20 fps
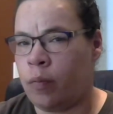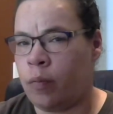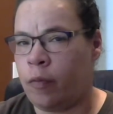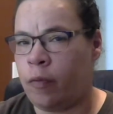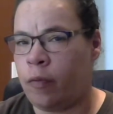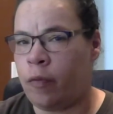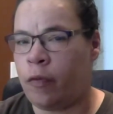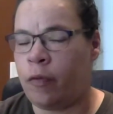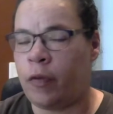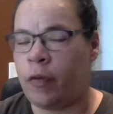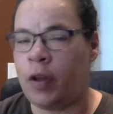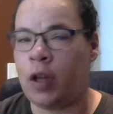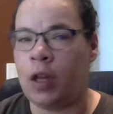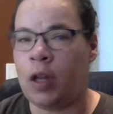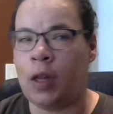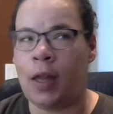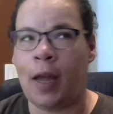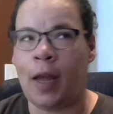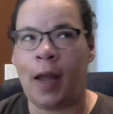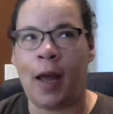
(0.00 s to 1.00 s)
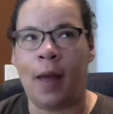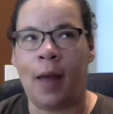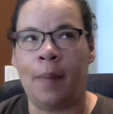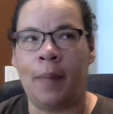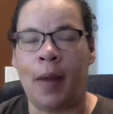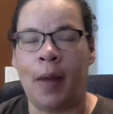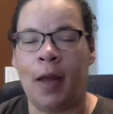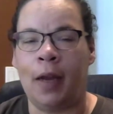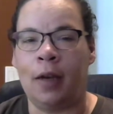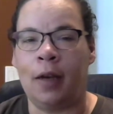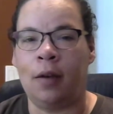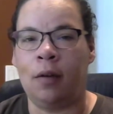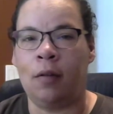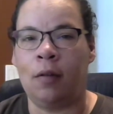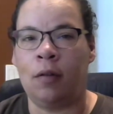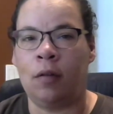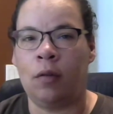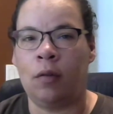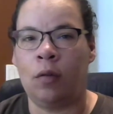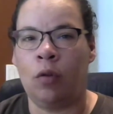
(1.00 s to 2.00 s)
feel like I might
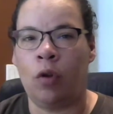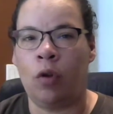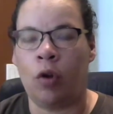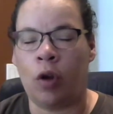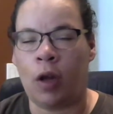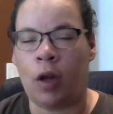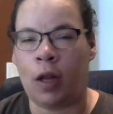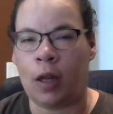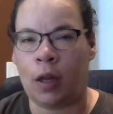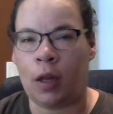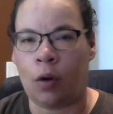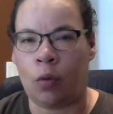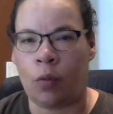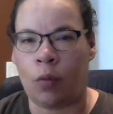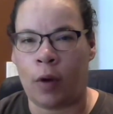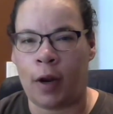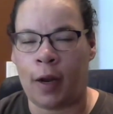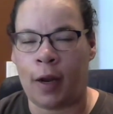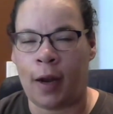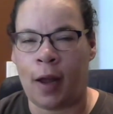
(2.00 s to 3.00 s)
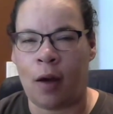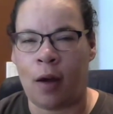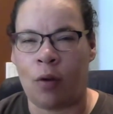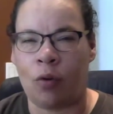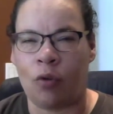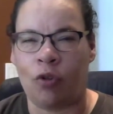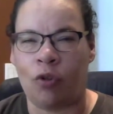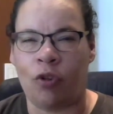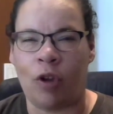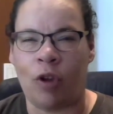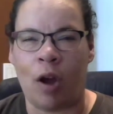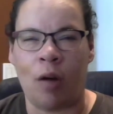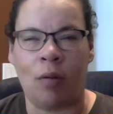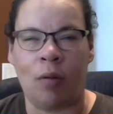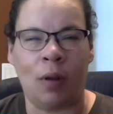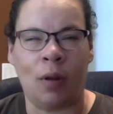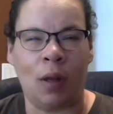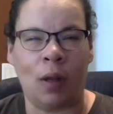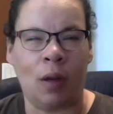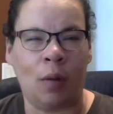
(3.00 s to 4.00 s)
look a little run down or
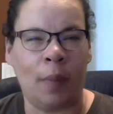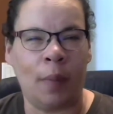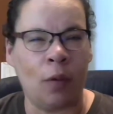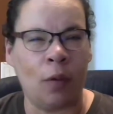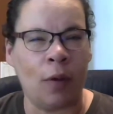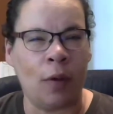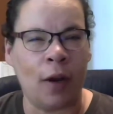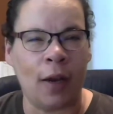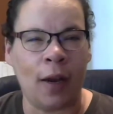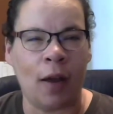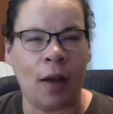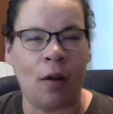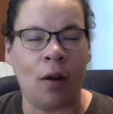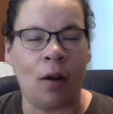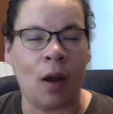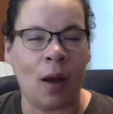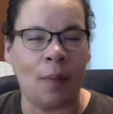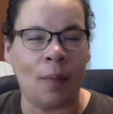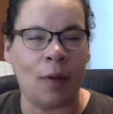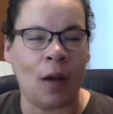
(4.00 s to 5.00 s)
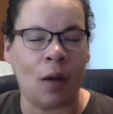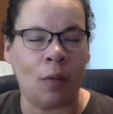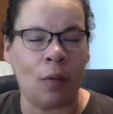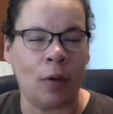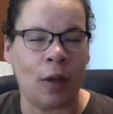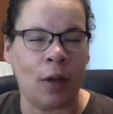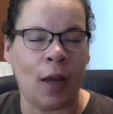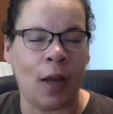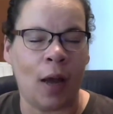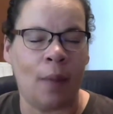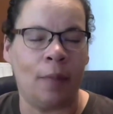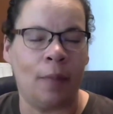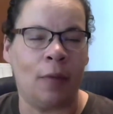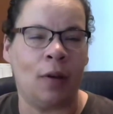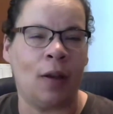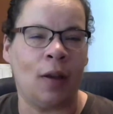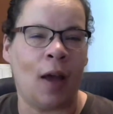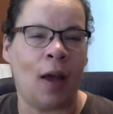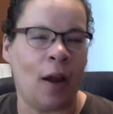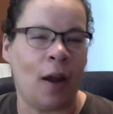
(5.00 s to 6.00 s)
sound a little bit run down. I'm not really, I'm
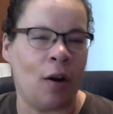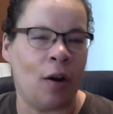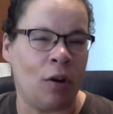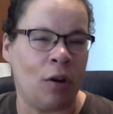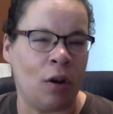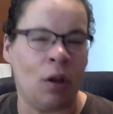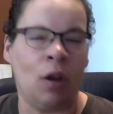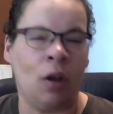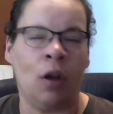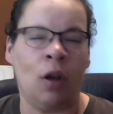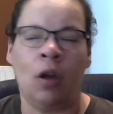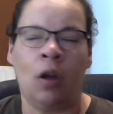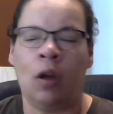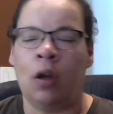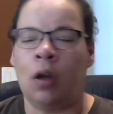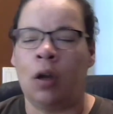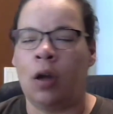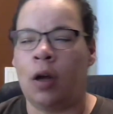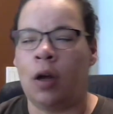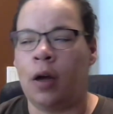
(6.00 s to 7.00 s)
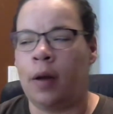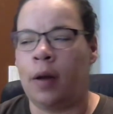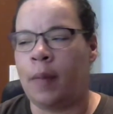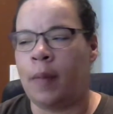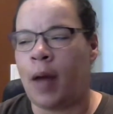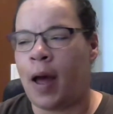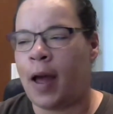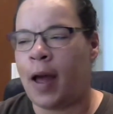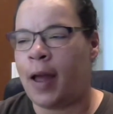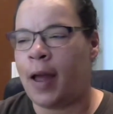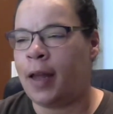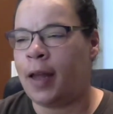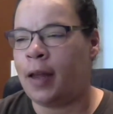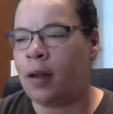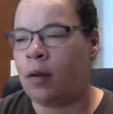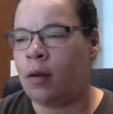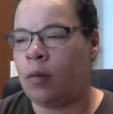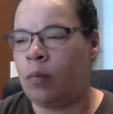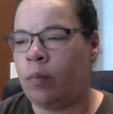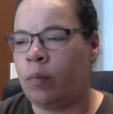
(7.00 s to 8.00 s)
tired.
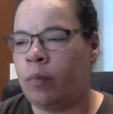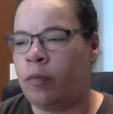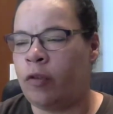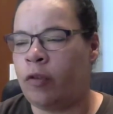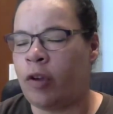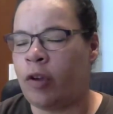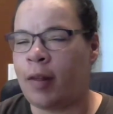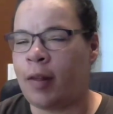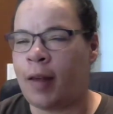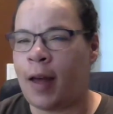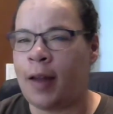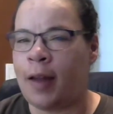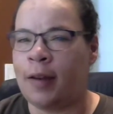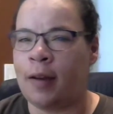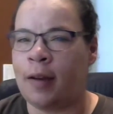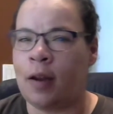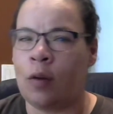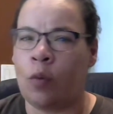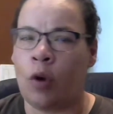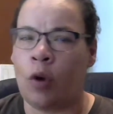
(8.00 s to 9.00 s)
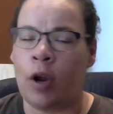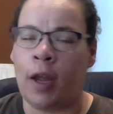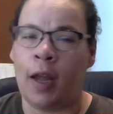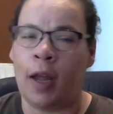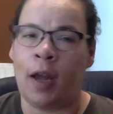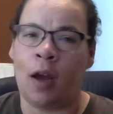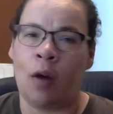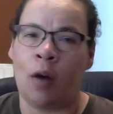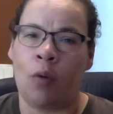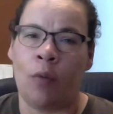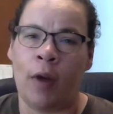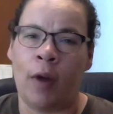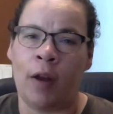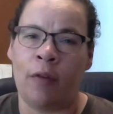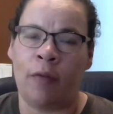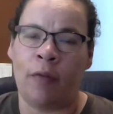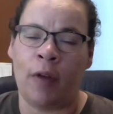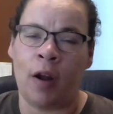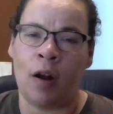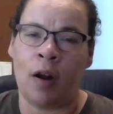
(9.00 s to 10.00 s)
I just got done working a Ren
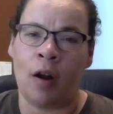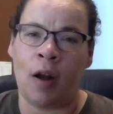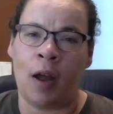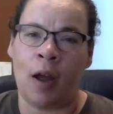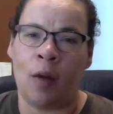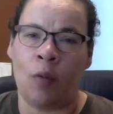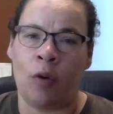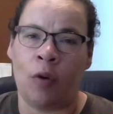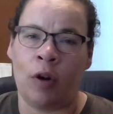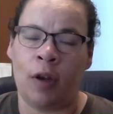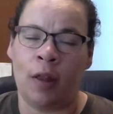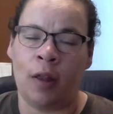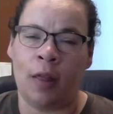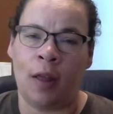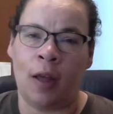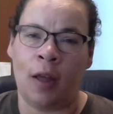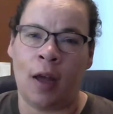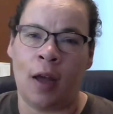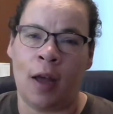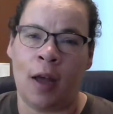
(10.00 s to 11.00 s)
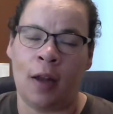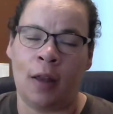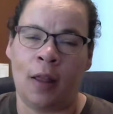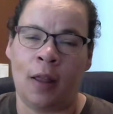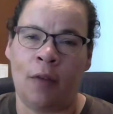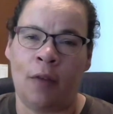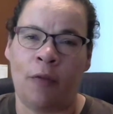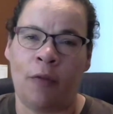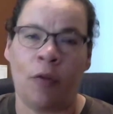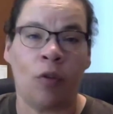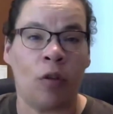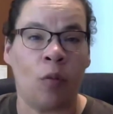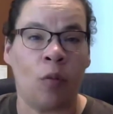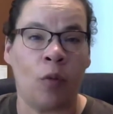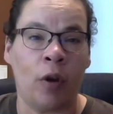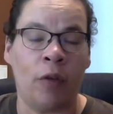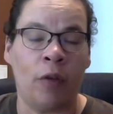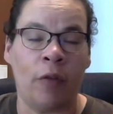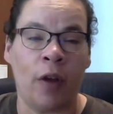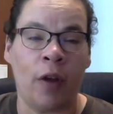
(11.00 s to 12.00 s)
Fair. I worked at the Folsom
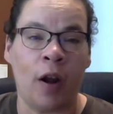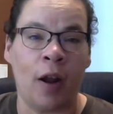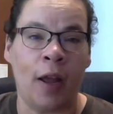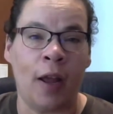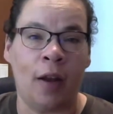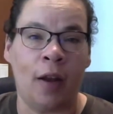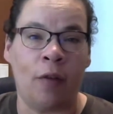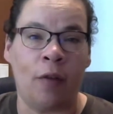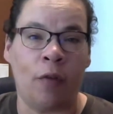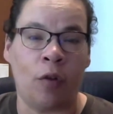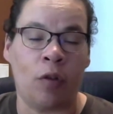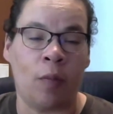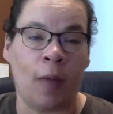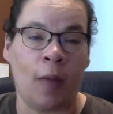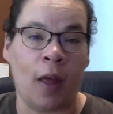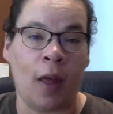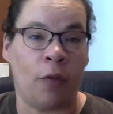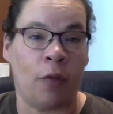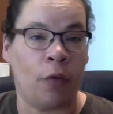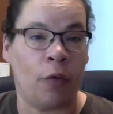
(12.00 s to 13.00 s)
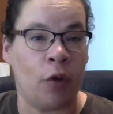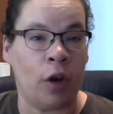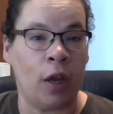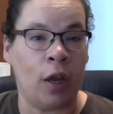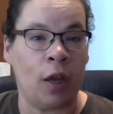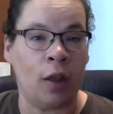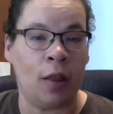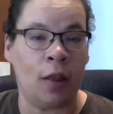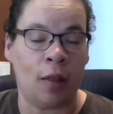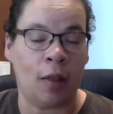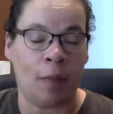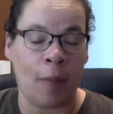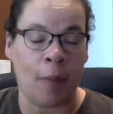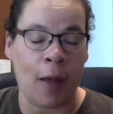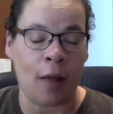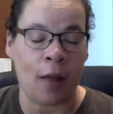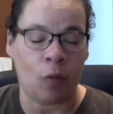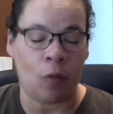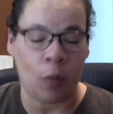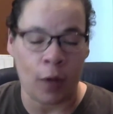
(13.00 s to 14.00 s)
Ren Fair in Folsom, California this
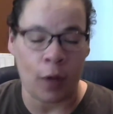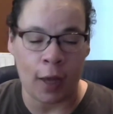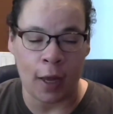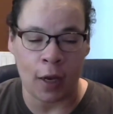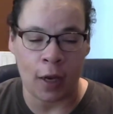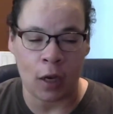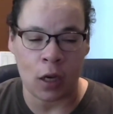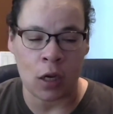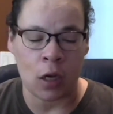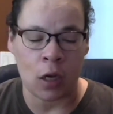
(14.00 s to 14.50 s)
past weekend.